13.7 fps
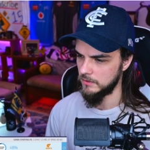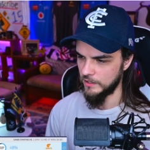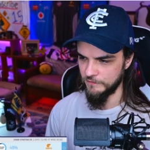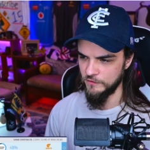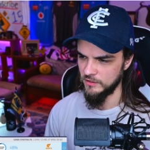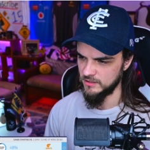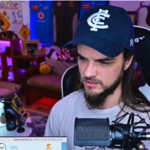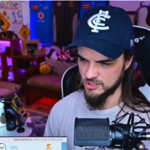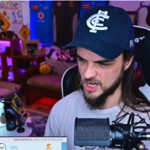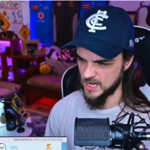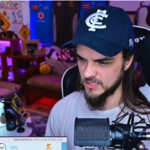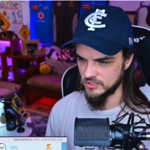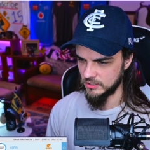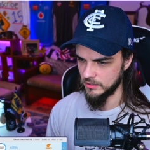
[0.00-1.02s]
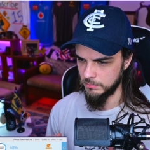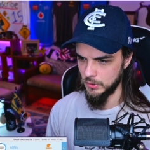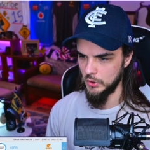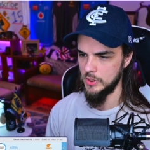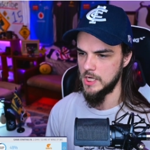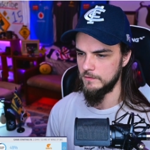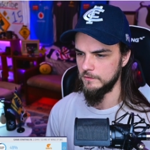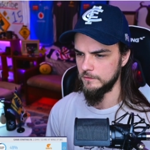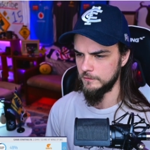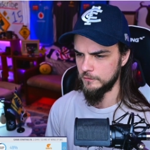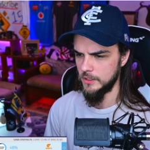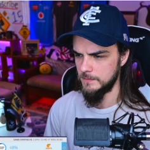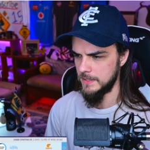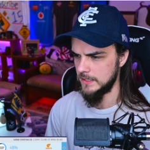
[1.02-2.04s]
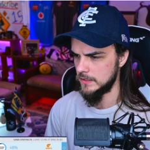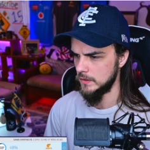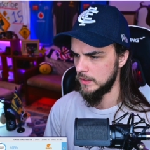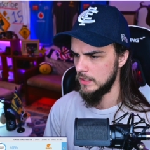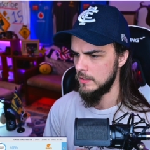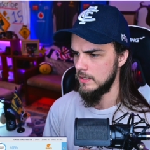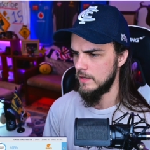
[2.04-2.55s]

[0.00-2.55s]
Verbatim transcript: I feel like the Giants are going to pull it off over Fremantle.